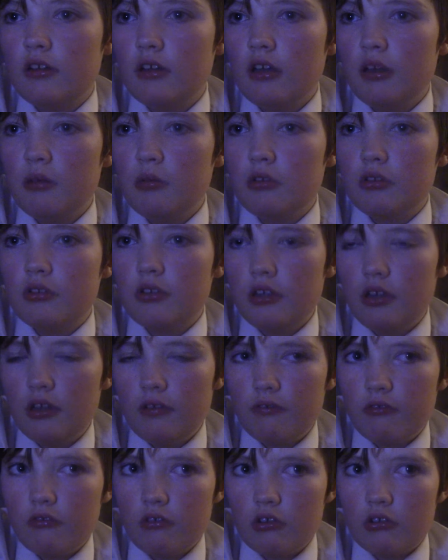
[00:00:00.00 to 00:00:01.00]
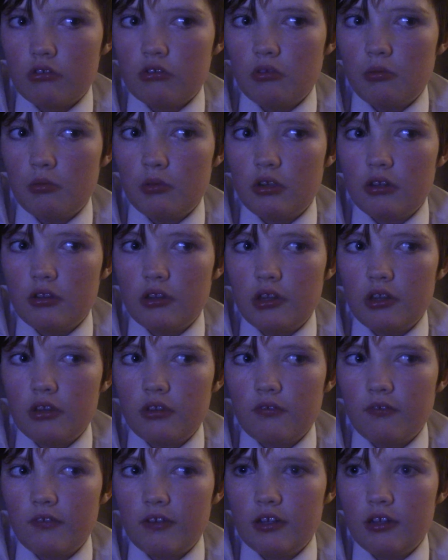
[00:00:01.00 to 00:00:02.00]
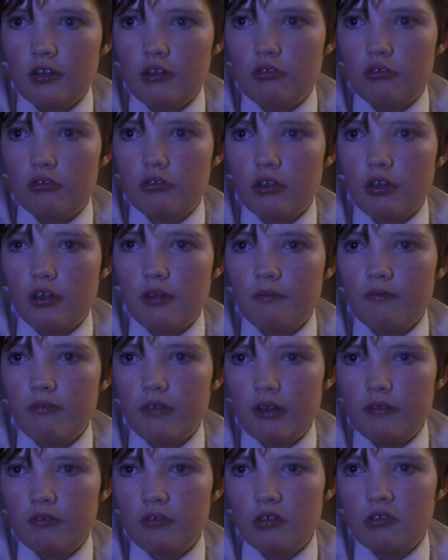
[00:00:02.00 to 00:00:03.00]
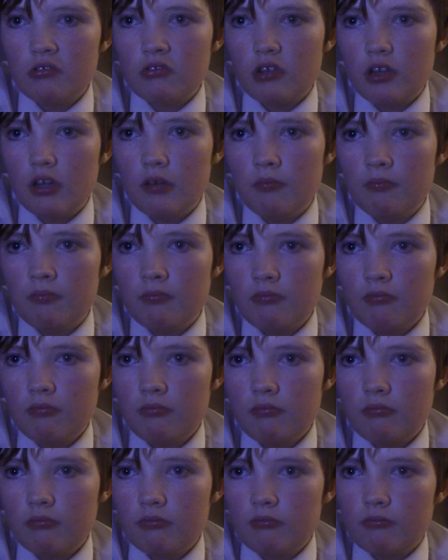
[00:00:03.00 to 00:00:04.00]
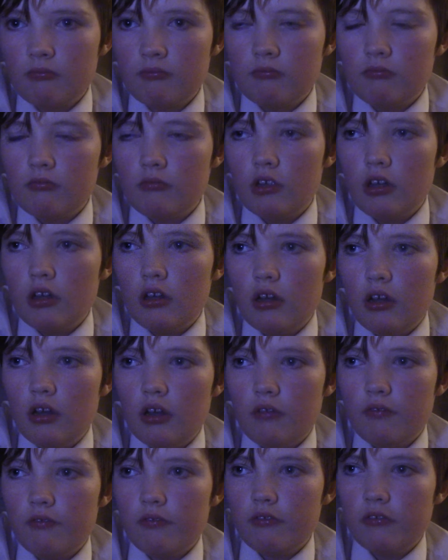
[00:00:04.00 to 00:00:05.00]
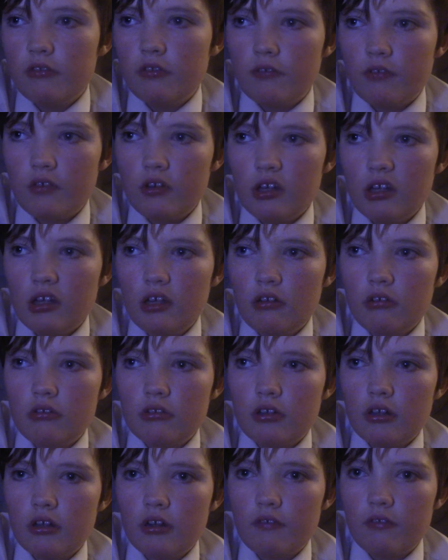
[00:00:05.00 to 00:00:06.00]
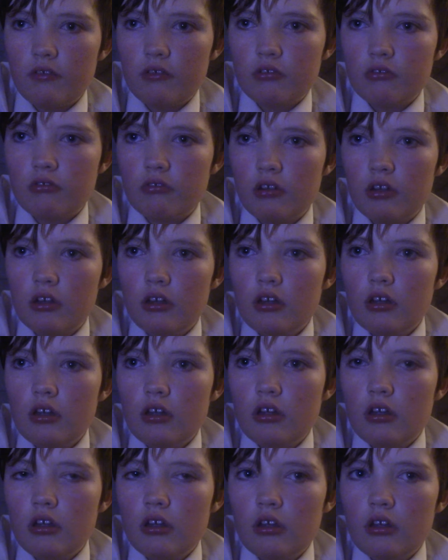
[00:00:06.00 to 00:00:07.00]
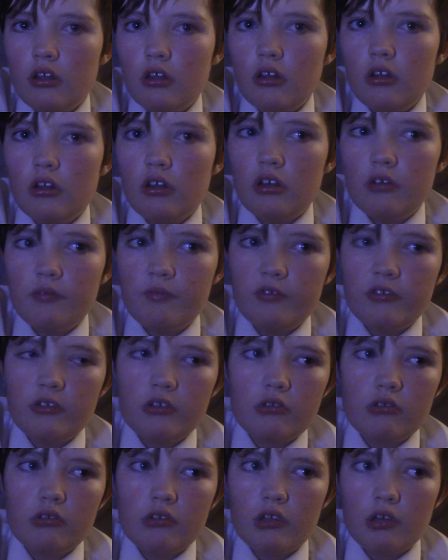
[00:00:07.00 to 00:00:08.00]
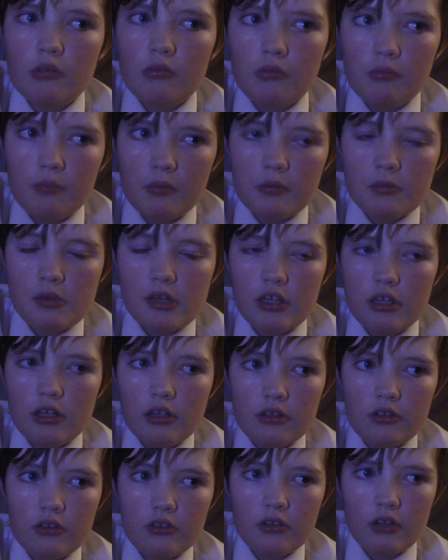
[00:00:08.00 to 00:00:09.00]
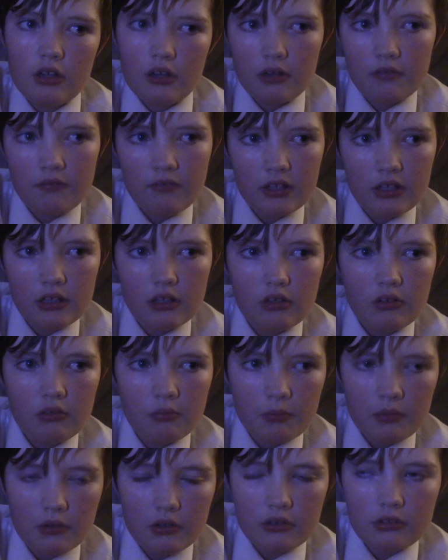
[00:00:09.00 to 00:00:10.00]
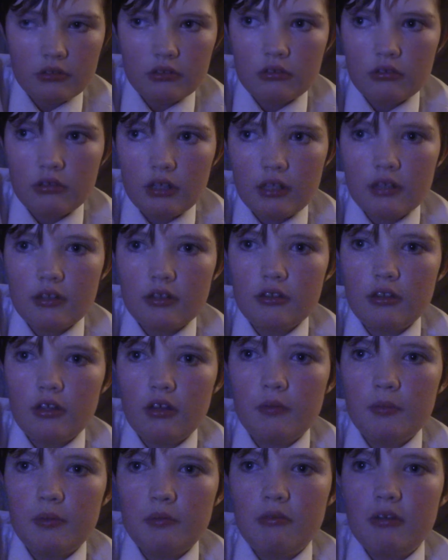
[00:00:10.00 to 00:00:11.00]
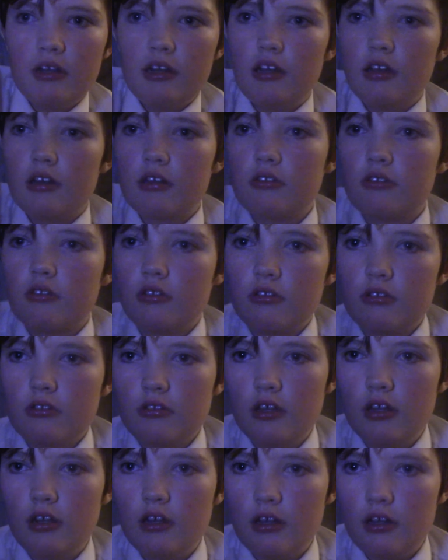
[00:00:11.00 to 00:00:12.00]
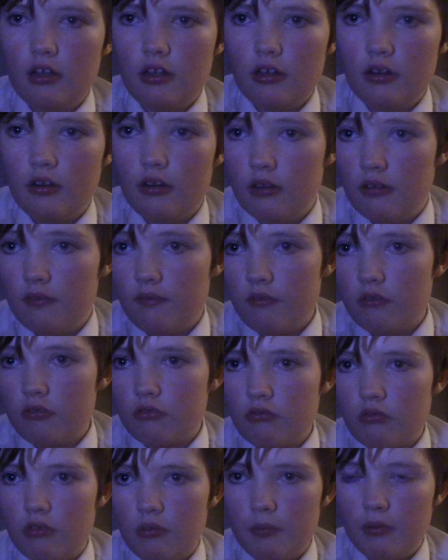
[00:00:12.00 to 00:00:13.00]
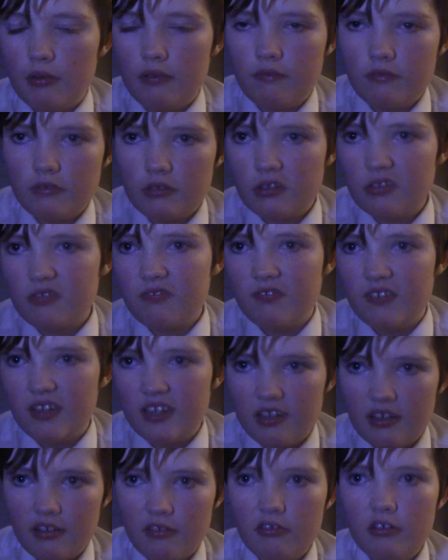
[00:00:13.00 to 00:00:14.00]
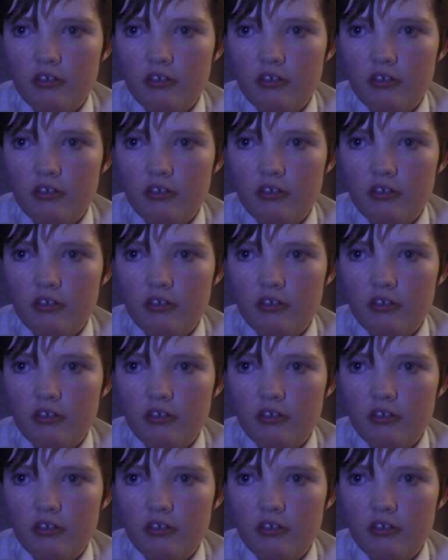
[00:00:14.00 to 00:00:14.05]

I will see you for another one of these videos in 5 years' time, for the 30 years anniversary. Obviously that won't be my next Stena video, but like that'll be my next Stena anniversary Belfast video.